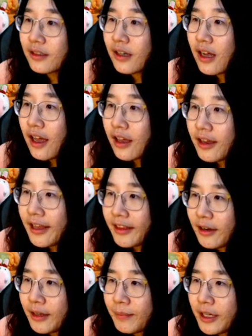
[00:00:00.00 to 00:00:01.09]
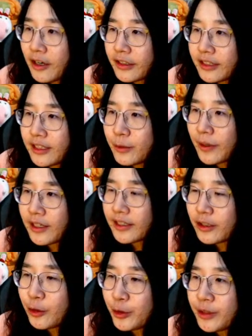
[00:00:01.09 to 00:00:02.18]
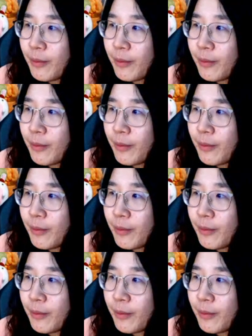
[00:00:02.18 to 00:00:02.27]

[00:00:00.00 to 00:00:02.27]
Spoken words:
Yeah, I think that because this one is too small.